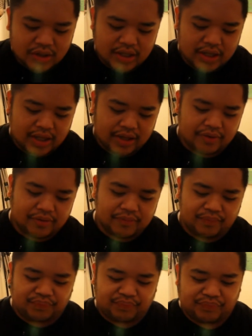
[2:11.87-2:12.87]

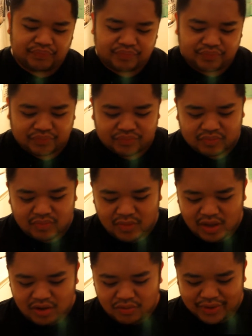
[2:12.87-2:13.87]

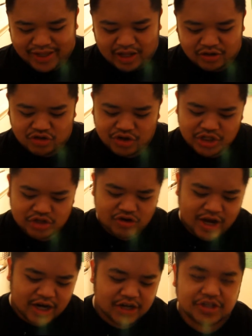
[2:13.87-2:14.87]
We got Trish
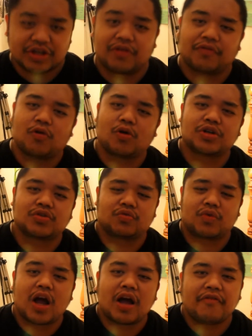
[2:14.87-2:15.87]
Stratus, and of course,
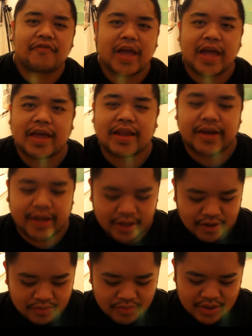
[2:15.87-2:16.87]
Rob Van
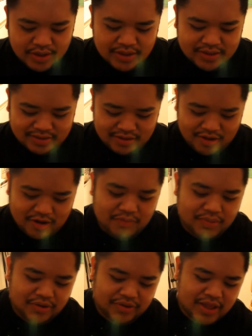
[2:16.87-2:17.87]
Dam hit their
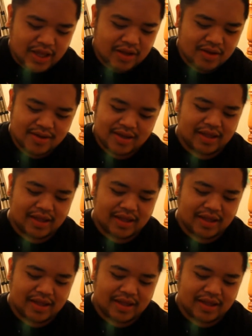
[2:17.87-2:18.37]
birthday,